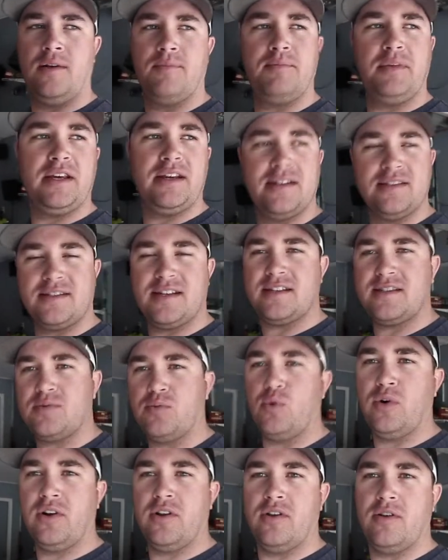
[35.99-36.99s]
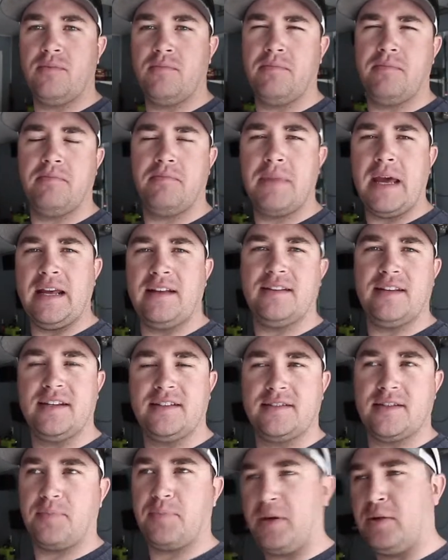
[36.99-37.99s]
because that's one of the main
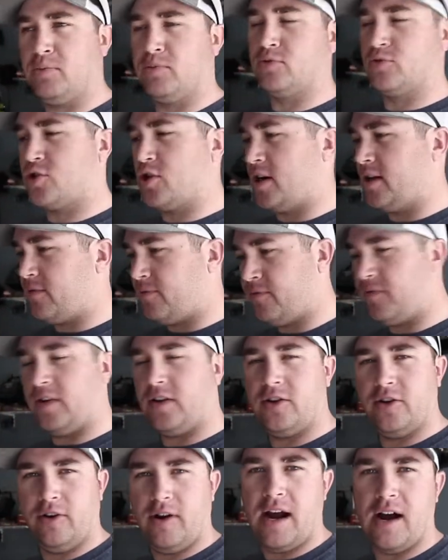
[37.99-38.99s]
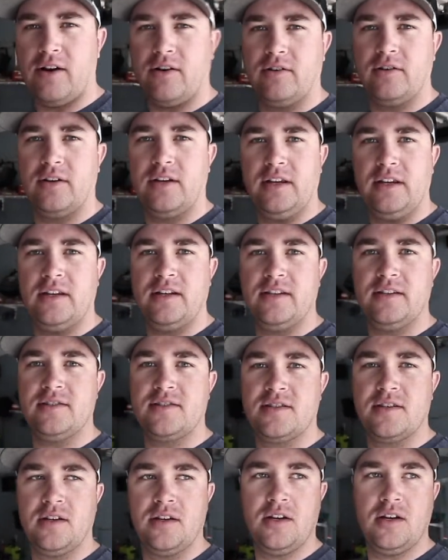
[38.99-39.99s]
things that people try to figure out
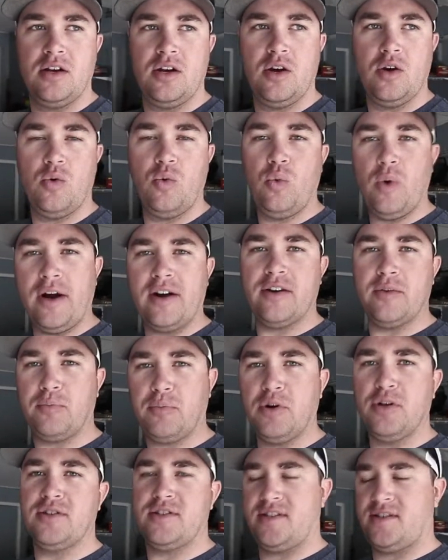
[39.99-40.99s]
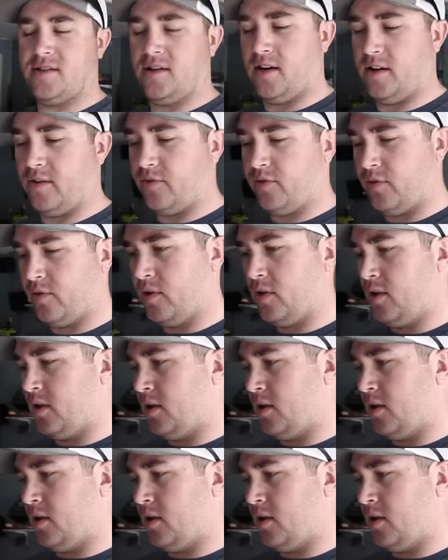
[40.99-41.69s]
is where to put stuff.